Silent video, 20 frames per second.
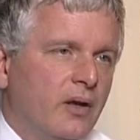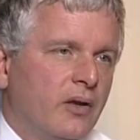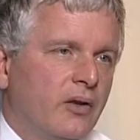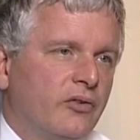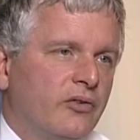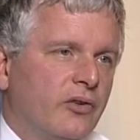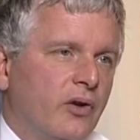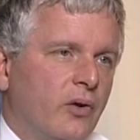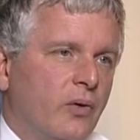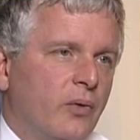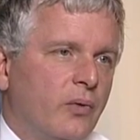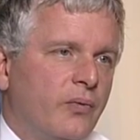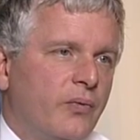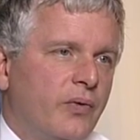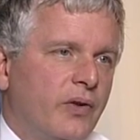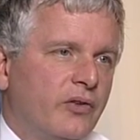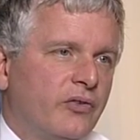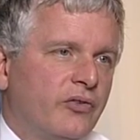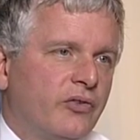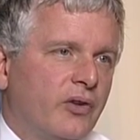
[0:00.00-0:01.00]
So if
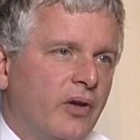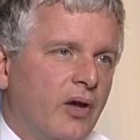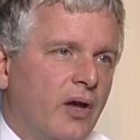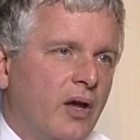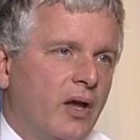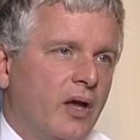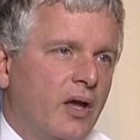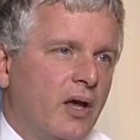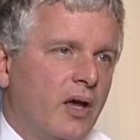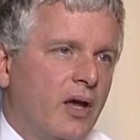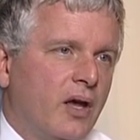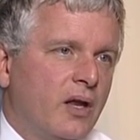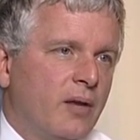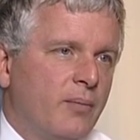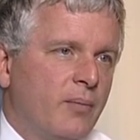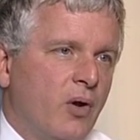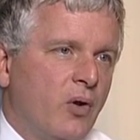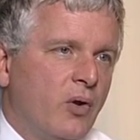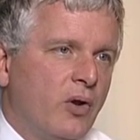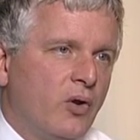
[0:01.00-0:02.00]
it's an
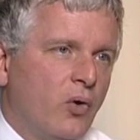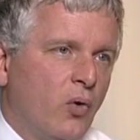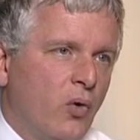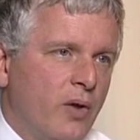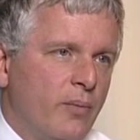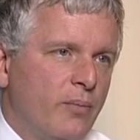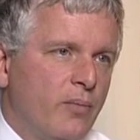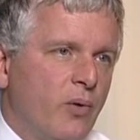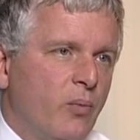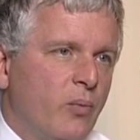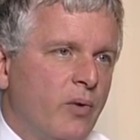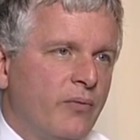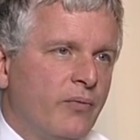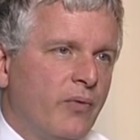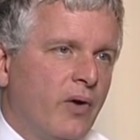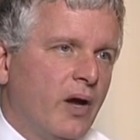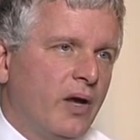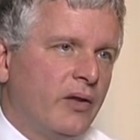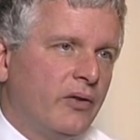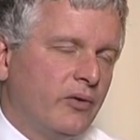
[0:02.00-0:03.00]
emollient ointment, we
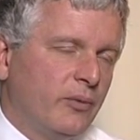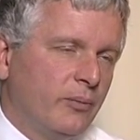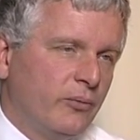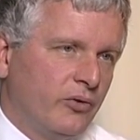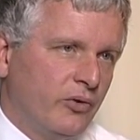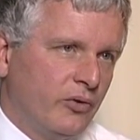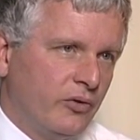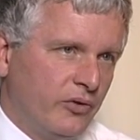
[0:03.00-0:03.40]
advise them to